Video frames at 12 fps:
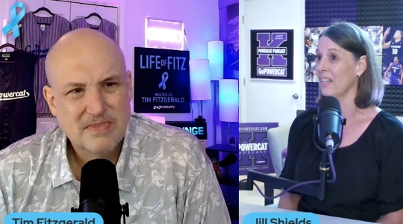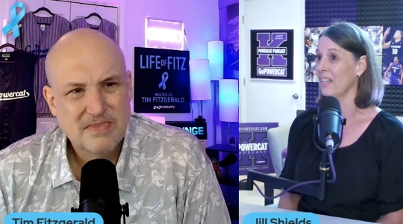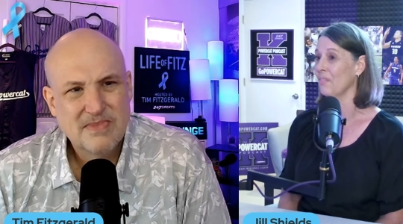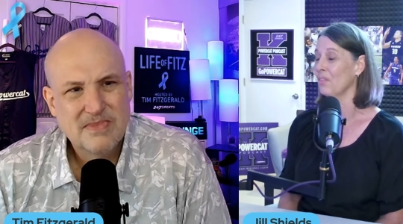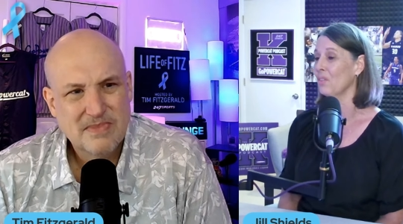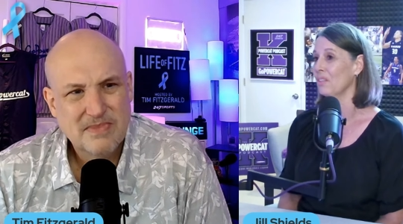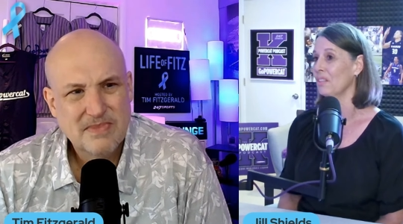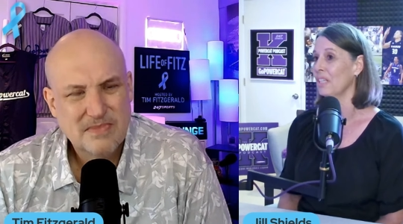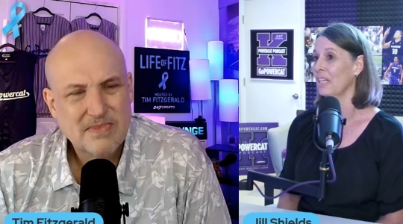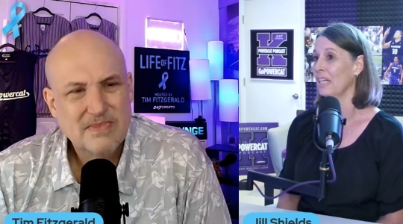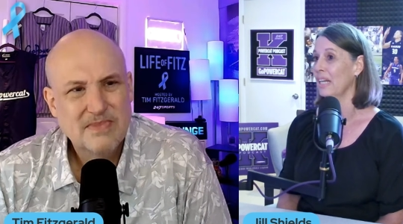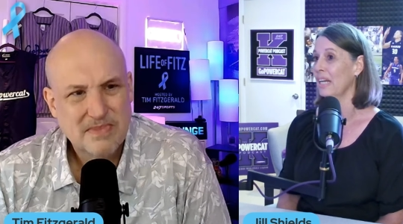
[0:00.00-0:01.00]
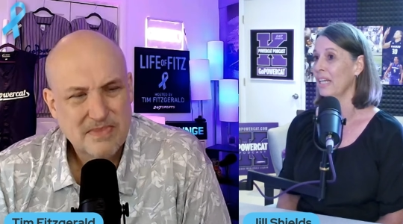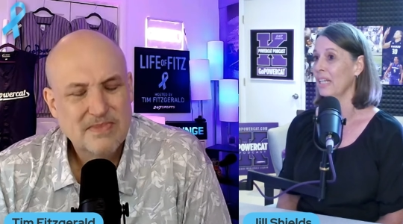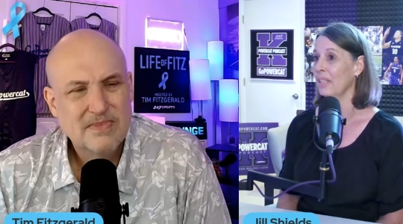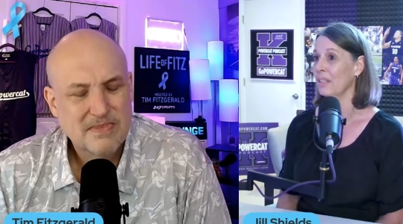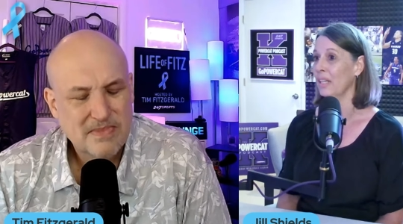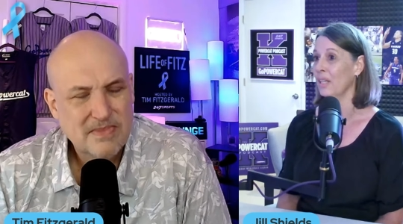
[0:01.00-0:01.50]
Speaker 1: level
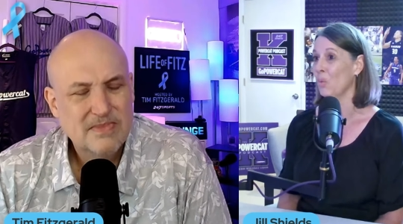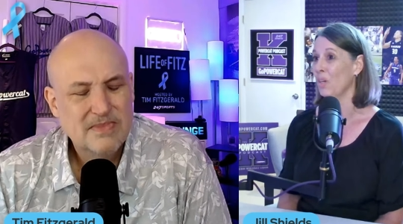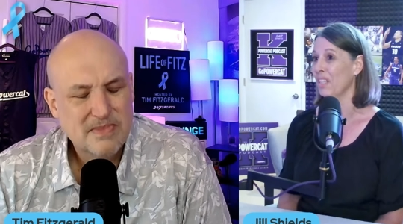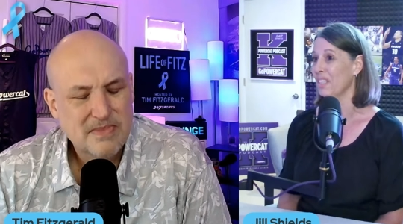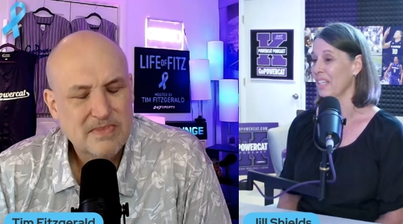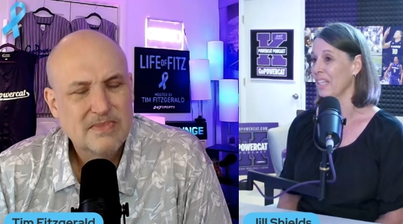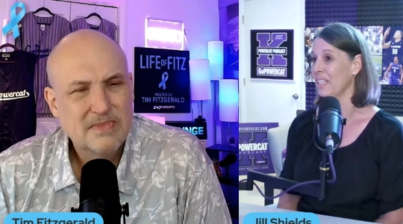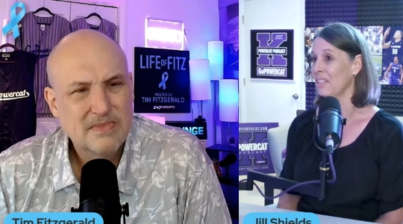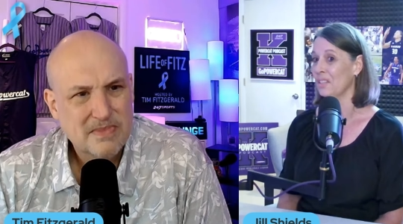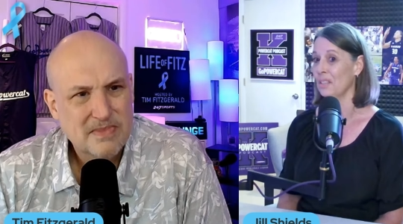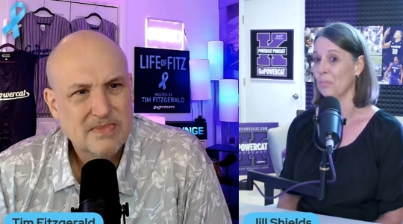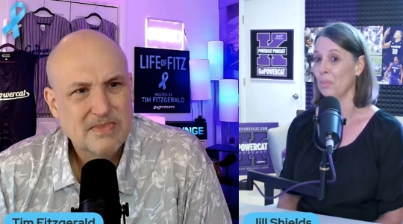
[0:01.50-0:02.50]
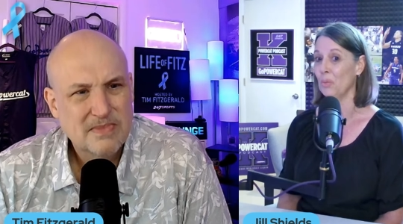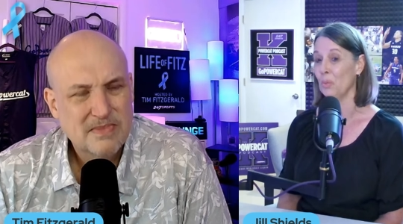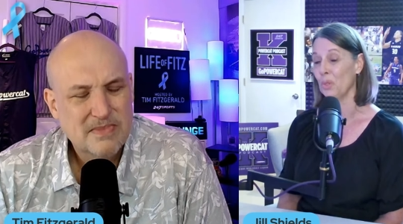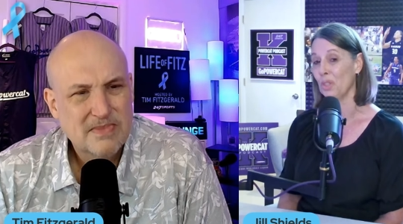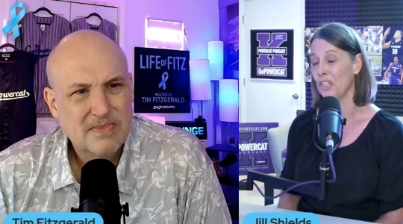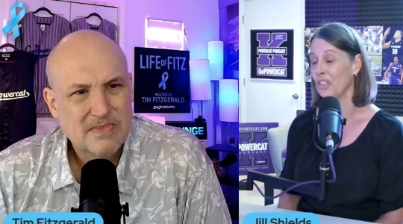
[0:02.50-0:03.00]
and and what it takes to be
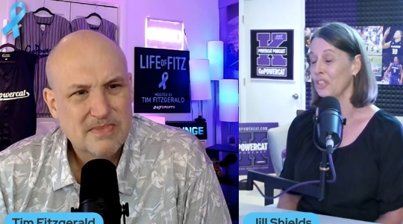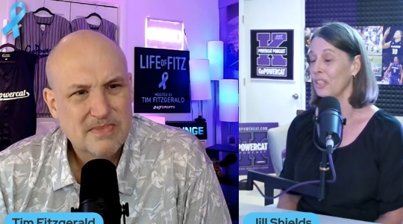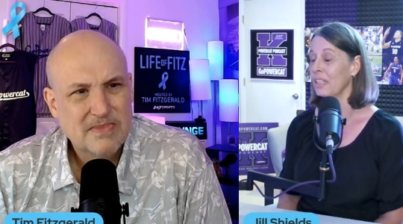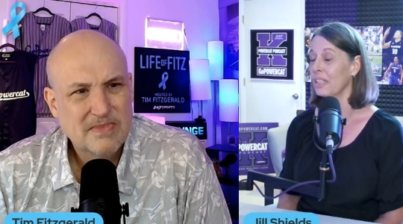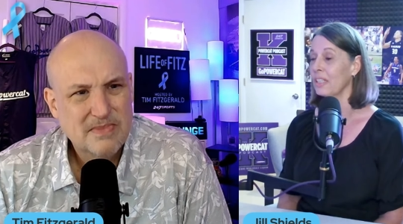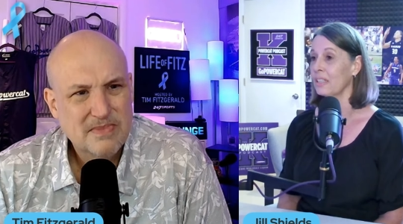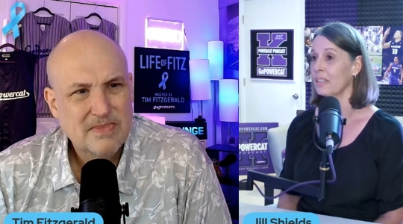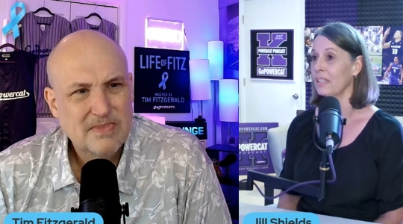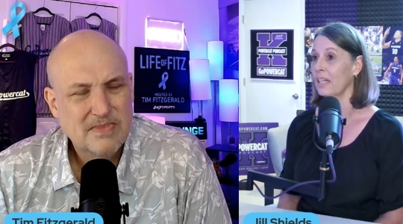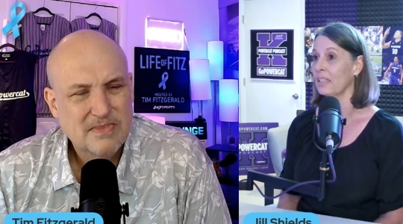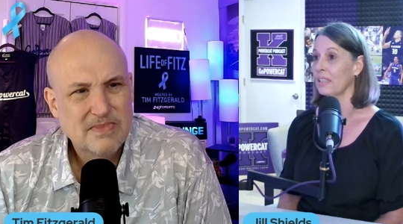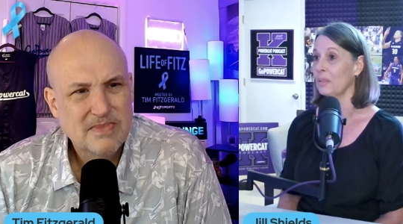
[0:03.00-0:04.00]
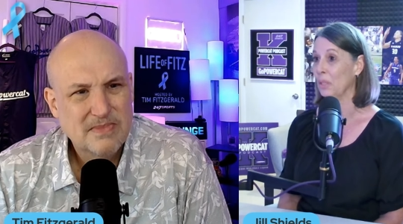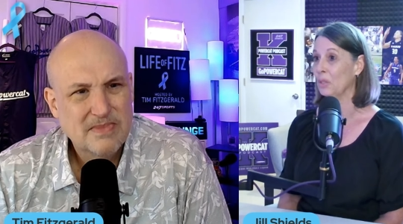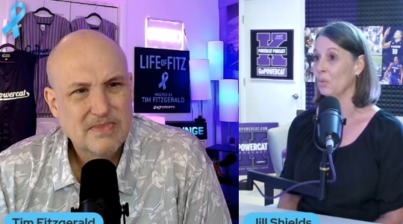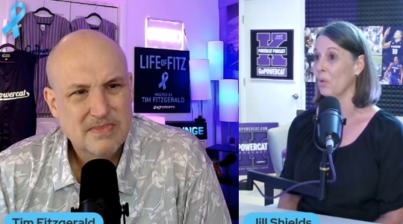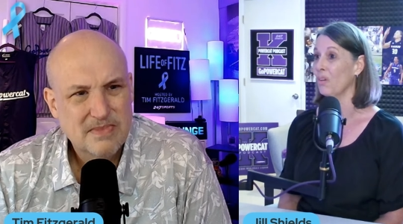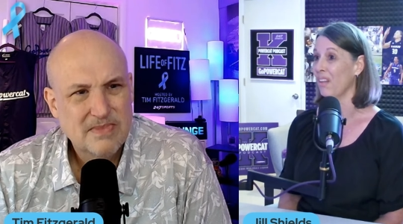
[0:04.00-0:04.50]
really good at at the
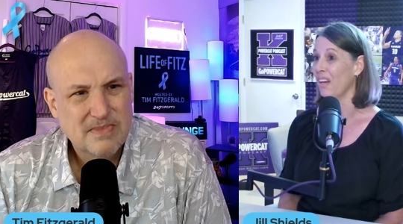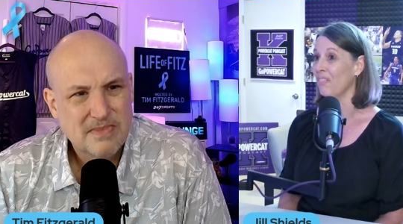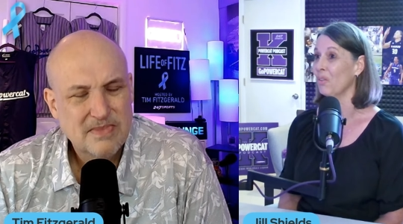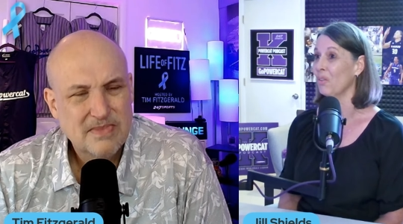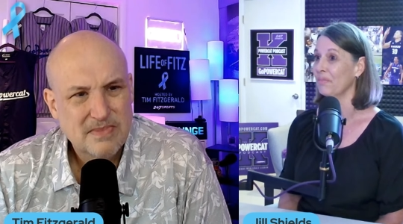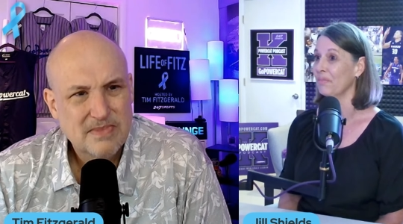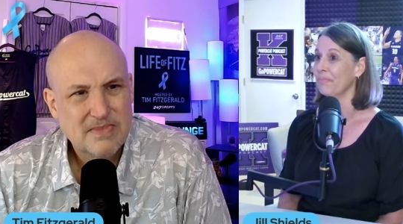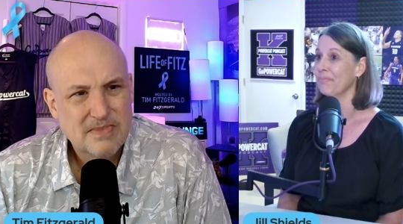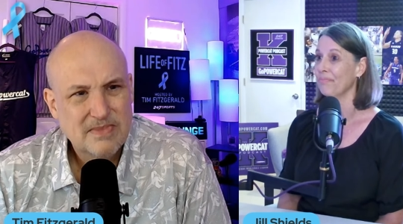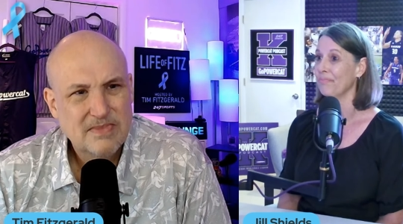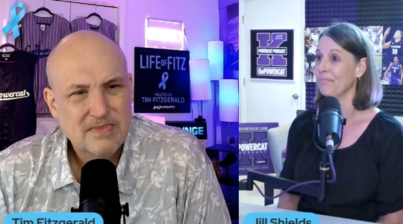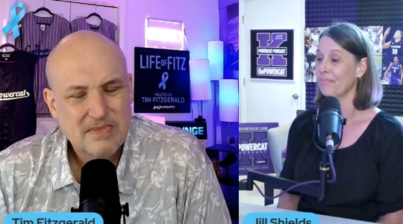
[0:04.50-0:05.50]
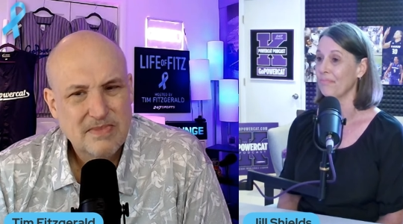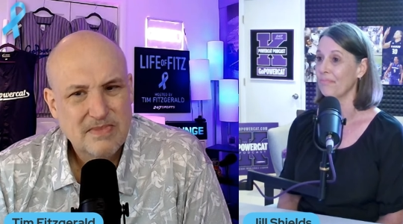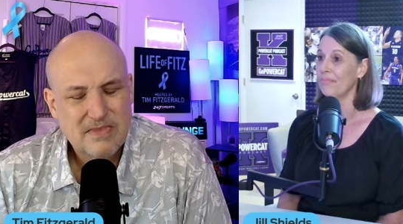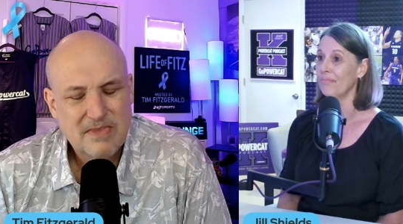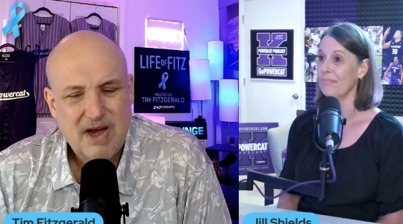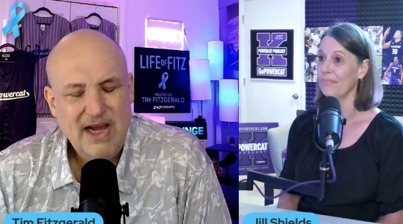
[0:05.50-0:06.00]
Big 12 level.
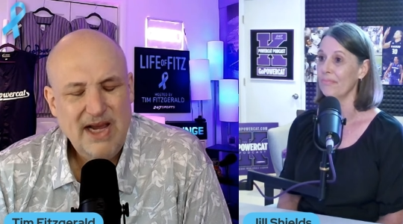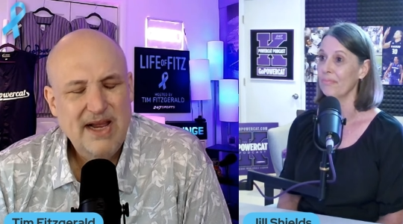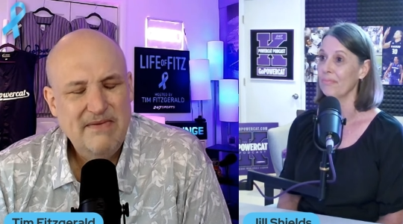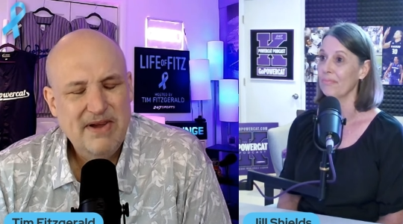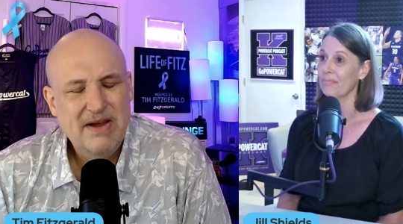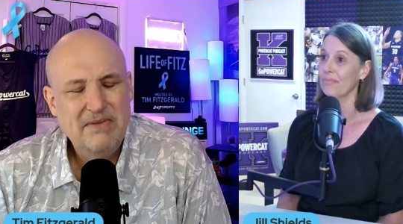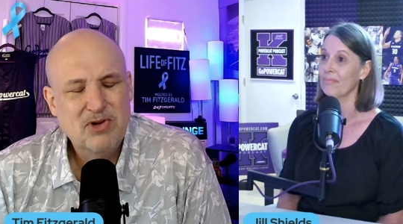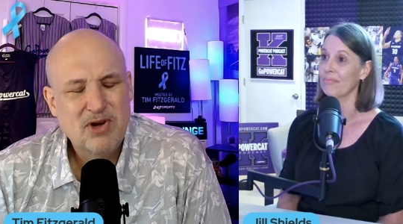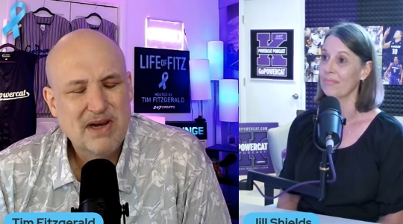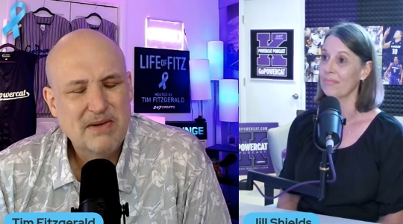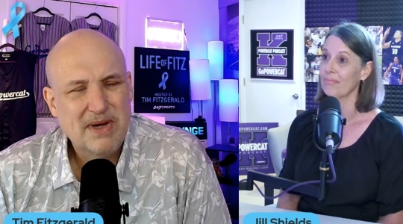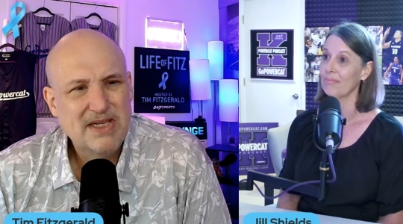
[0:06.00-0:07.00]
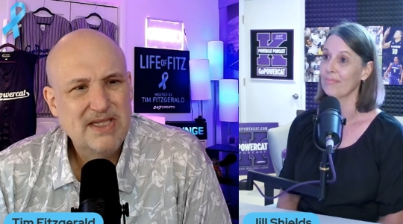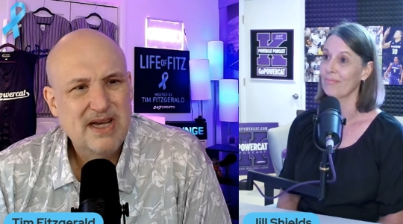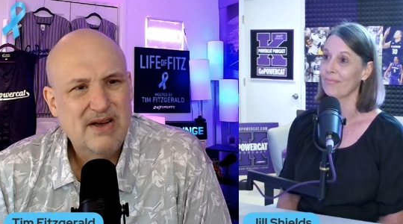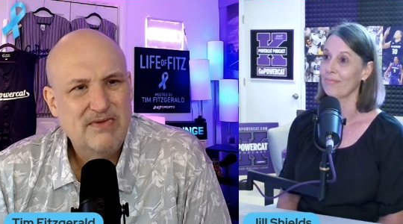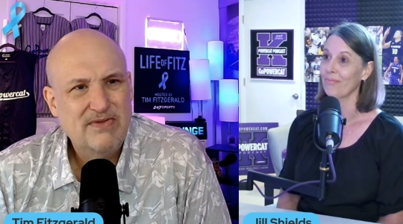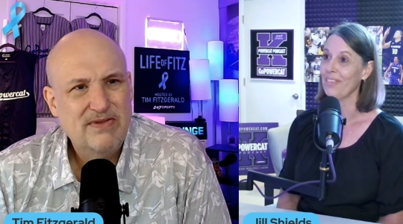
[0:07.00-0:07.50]
Speaker 2: I can't even keep track of
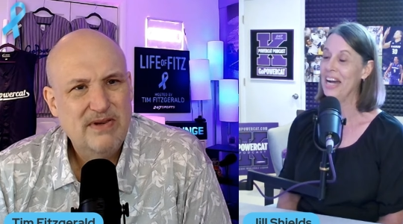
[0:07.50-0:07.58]
myself.